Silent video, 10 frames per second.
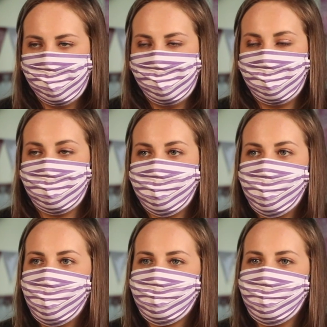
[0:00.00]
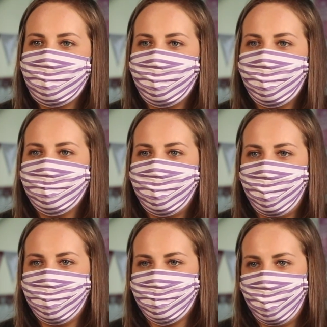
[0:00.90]
because I knew I was going to be going far
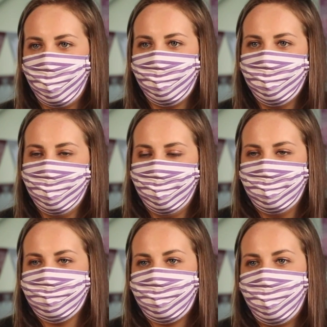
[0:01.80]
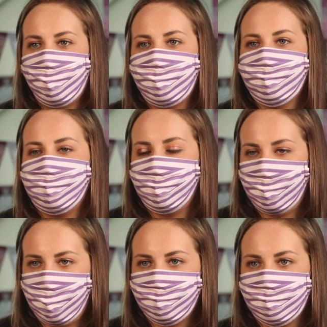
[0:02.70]
away from home. So I wanted a family
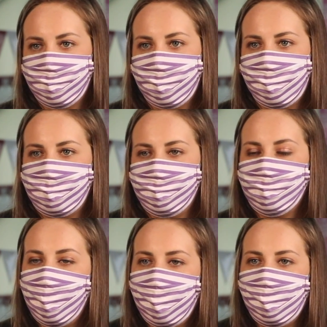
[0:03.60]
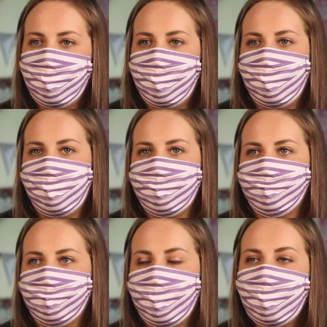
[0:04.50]
atmosphere, and I prayed, and
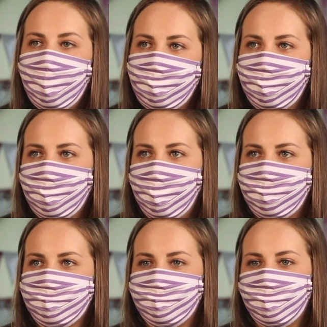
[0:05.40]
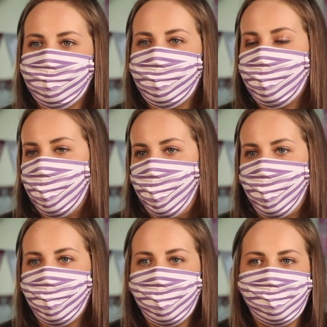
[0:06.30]
when I got here, I just felt so at
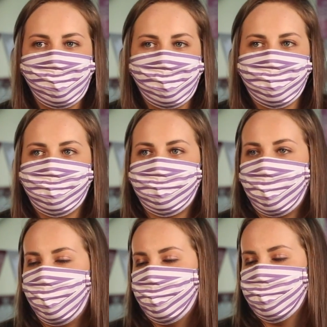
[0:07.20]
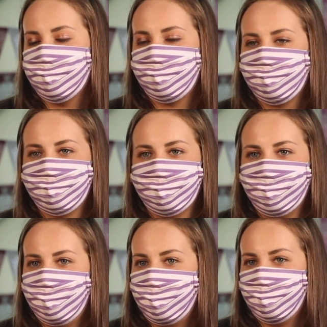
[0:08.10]
home, so just
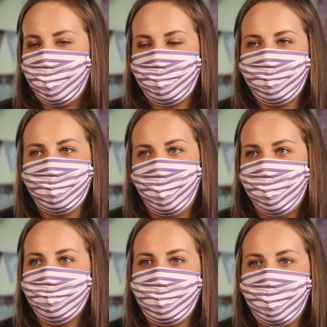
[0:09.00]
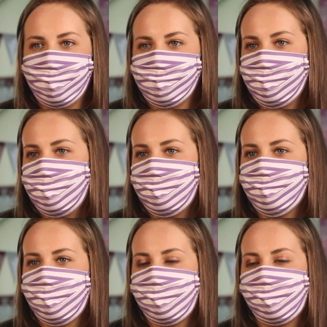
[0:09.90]
incredibly loved by the
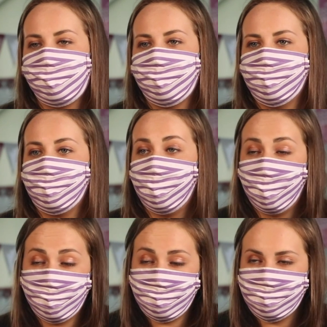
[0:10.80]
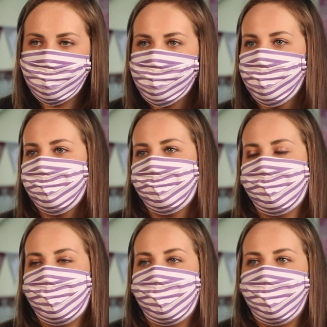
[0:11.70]
team and the coaches,
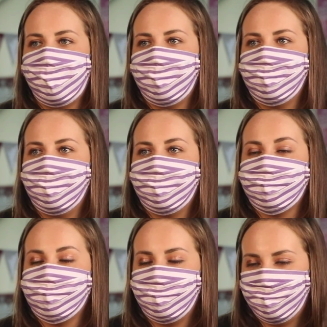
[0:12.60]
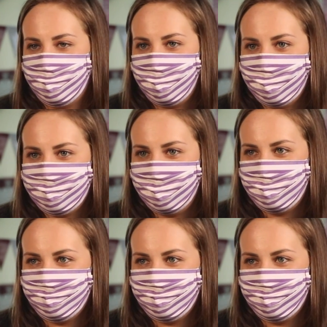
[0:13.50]
and I still feel that today.